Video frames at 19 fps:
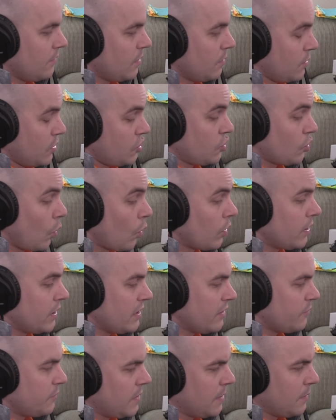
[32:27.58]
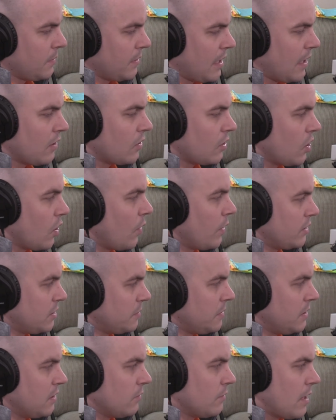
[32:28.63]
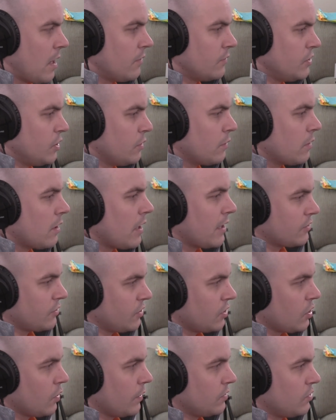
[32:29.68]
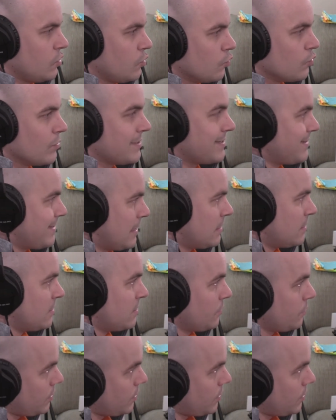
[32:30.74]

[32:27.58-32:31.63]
the majority of people that are going to be around you are actually going to resist